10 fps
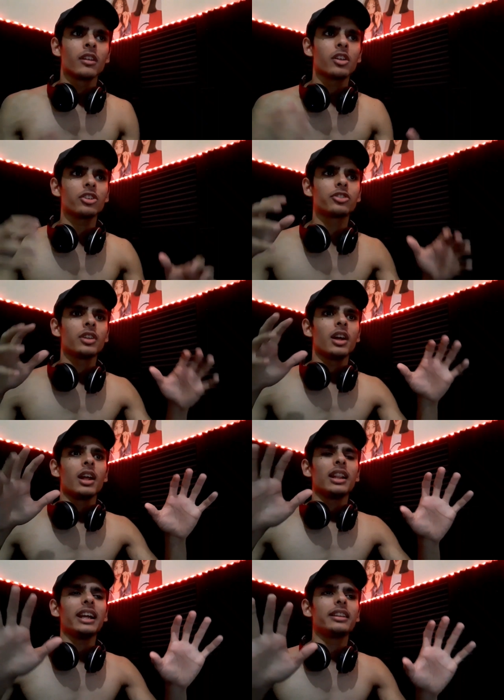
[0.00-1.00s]
because
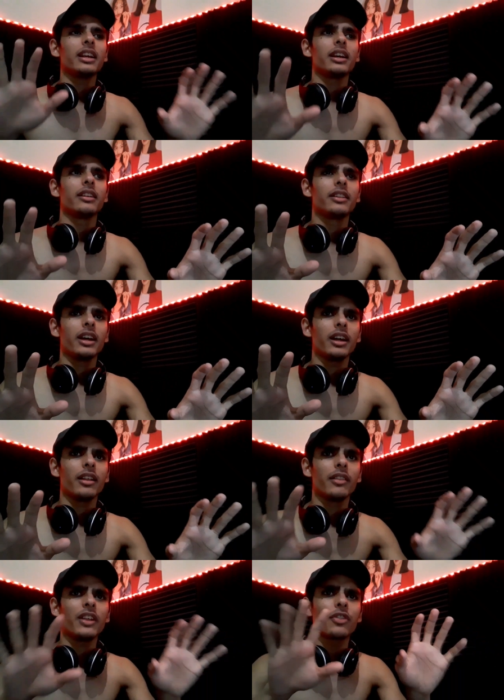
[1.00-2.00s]
Like the,
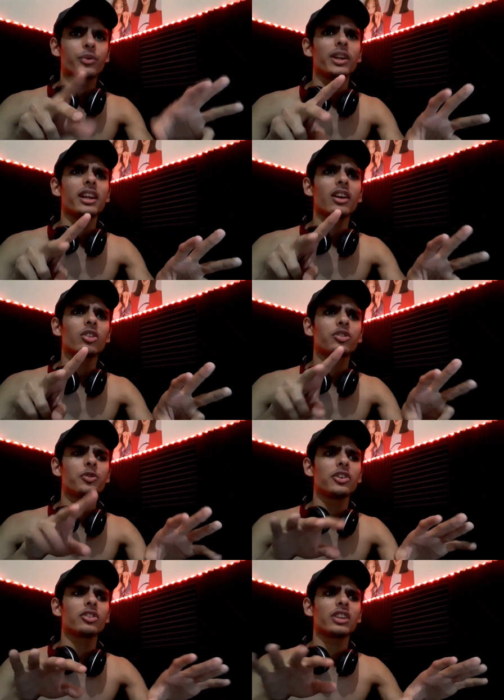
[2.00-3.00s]
the, the three girls
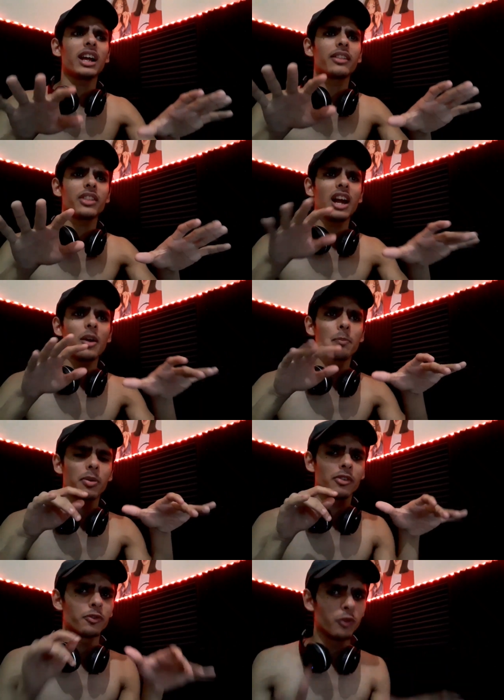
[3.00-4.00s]
feels like they are
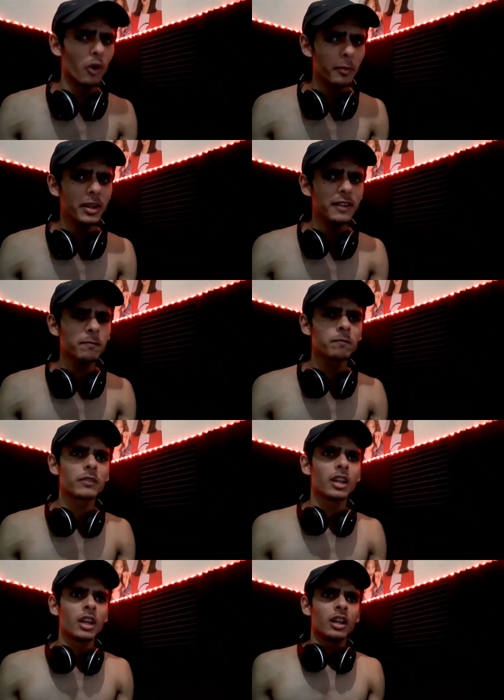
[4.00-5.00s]
performing.
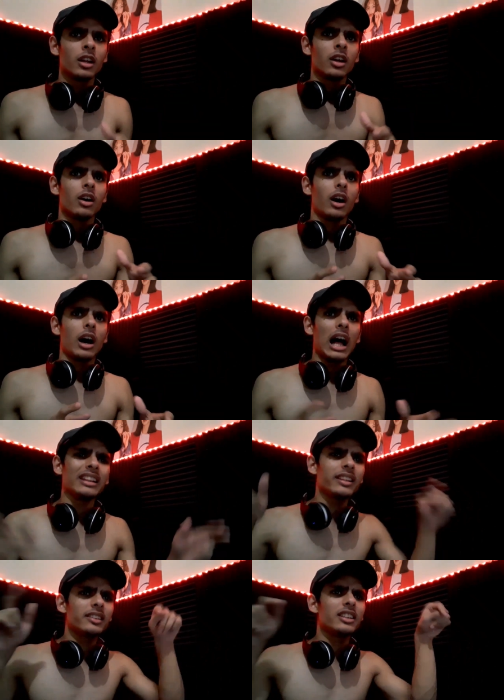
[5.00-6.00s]
At
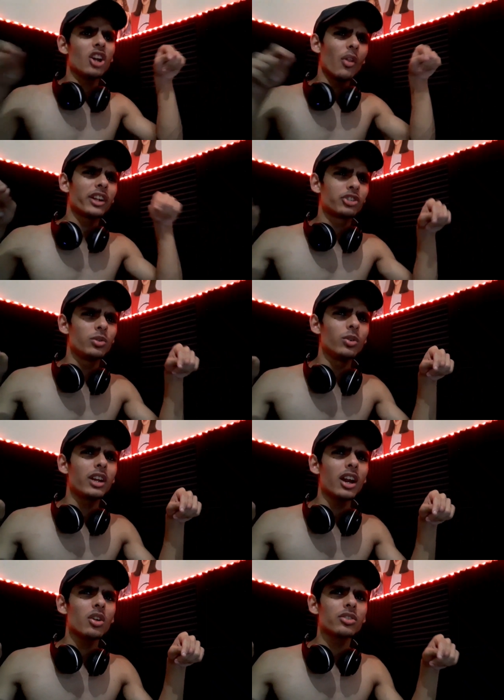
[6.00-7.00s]
least the other two
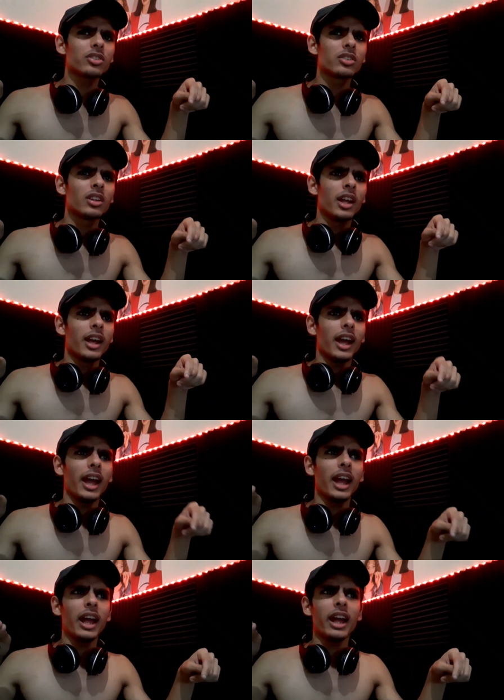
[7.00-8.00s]
girls.
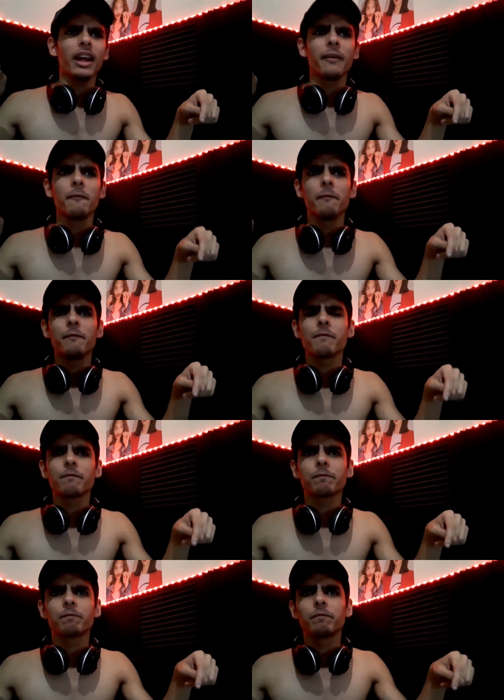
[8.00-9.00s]
And
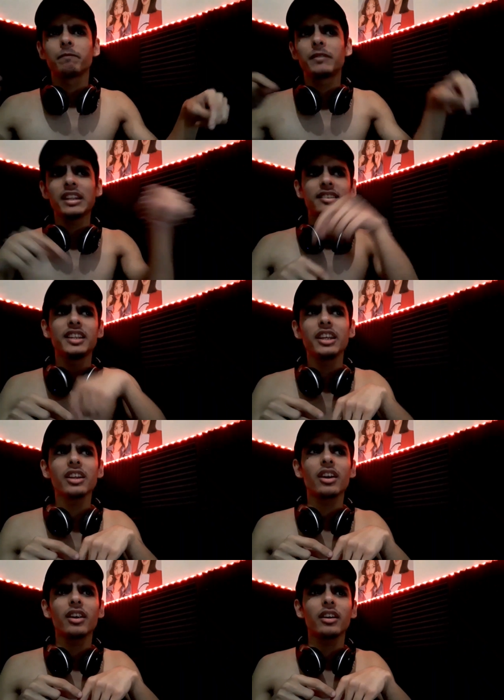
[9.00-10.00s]
the
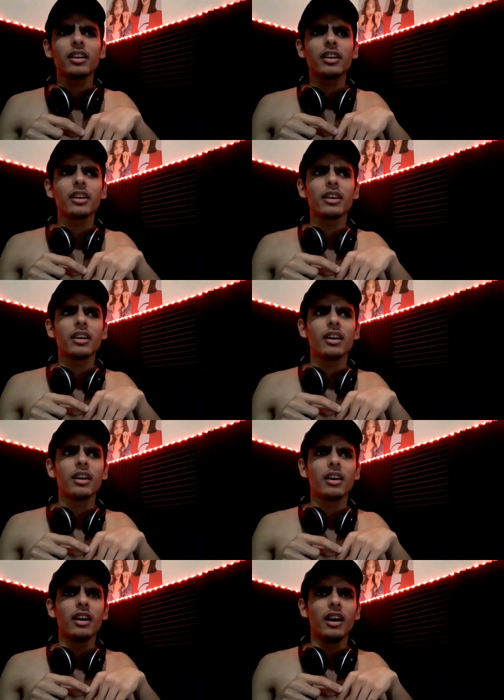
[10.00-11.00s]
singer
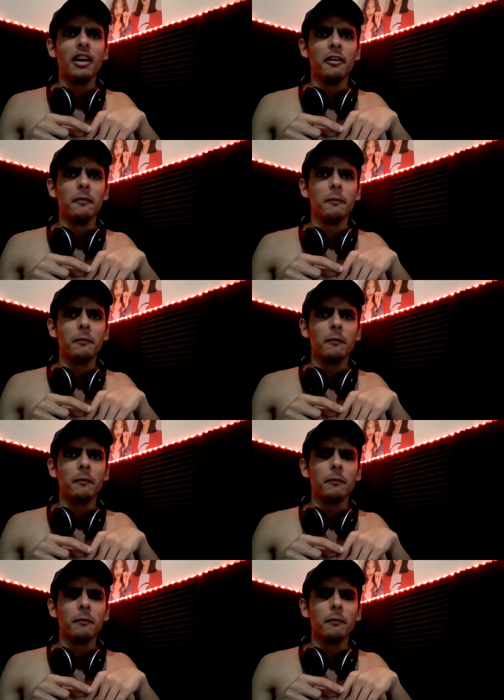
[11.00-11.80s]
um,